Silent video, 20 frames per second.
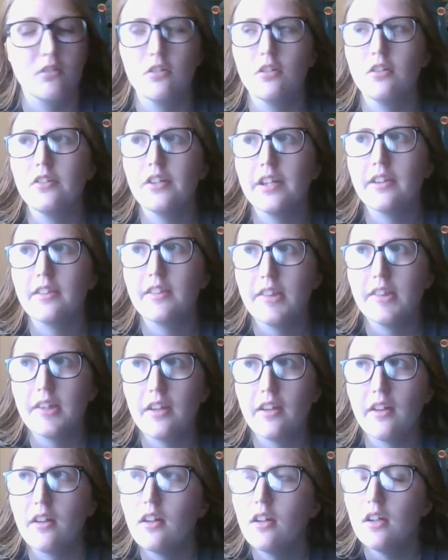Or like
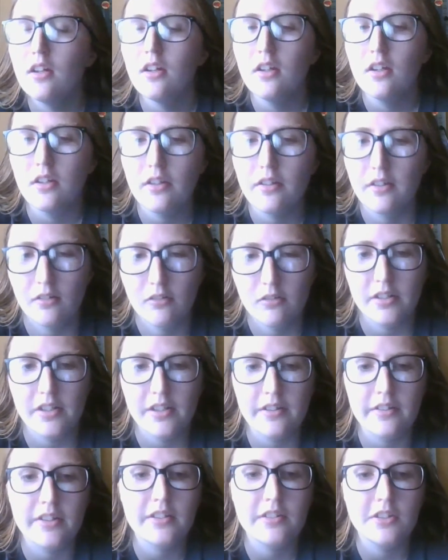or
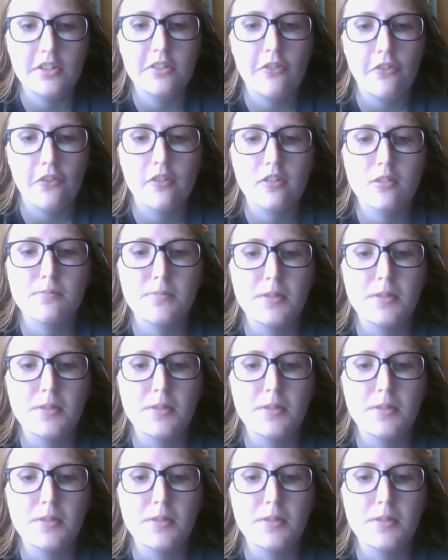it did used